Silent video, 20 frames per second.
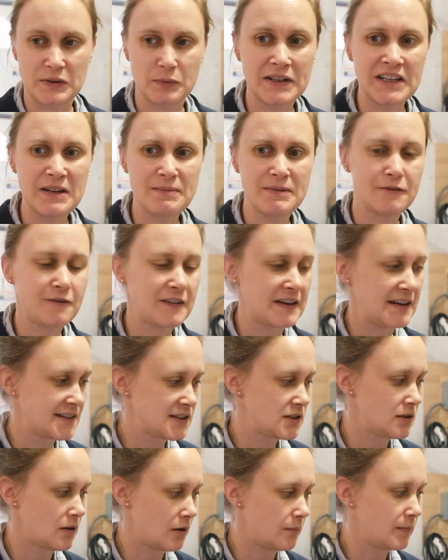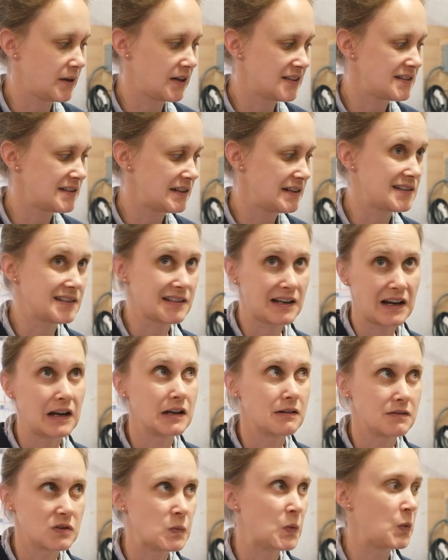I want to keep the fans on because it is
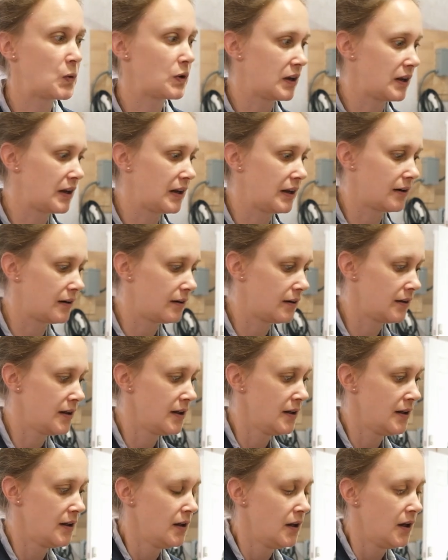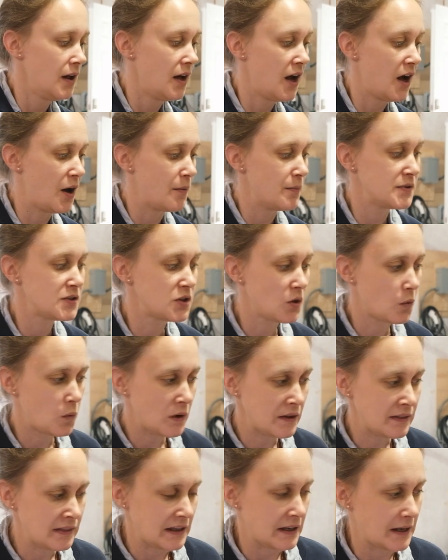kind of smoky in here. Um, so
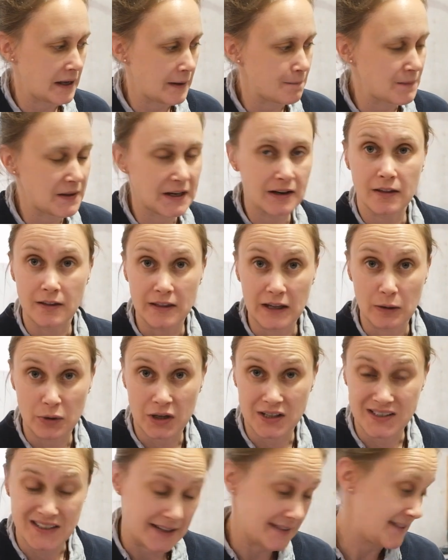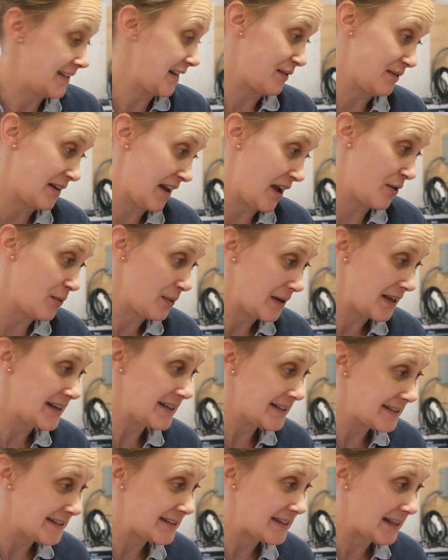one thing, another thing I want to test out now
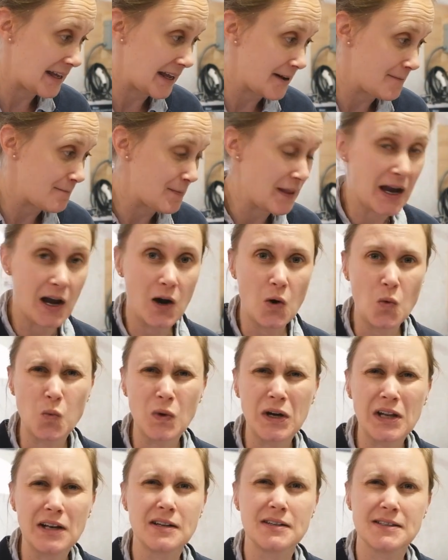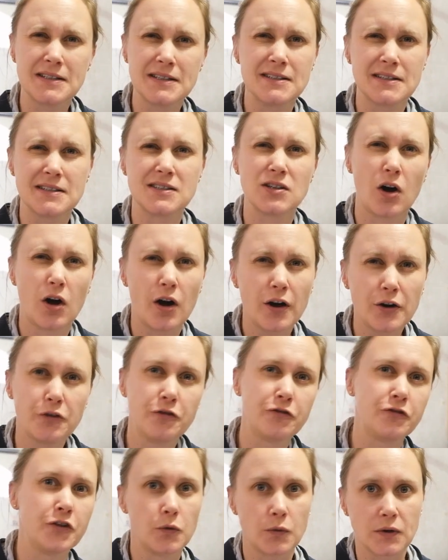is um, how well does this
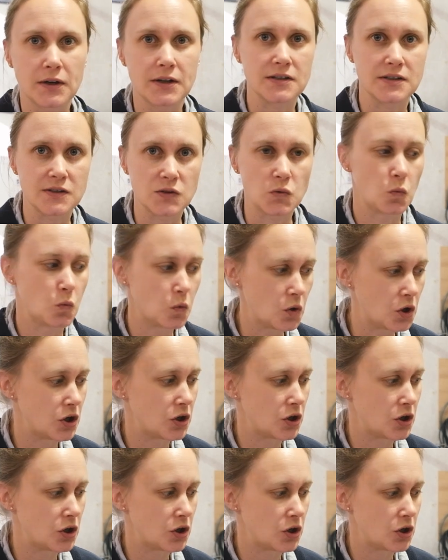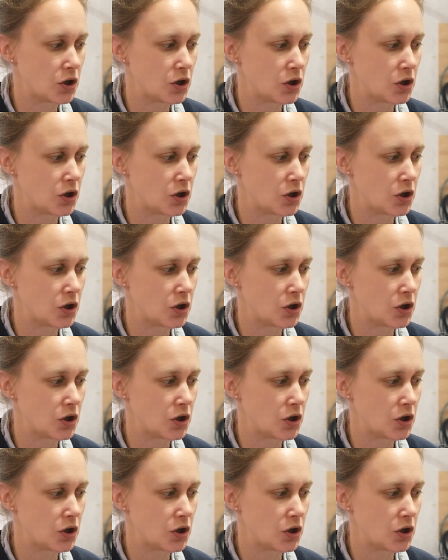autofocus work? Like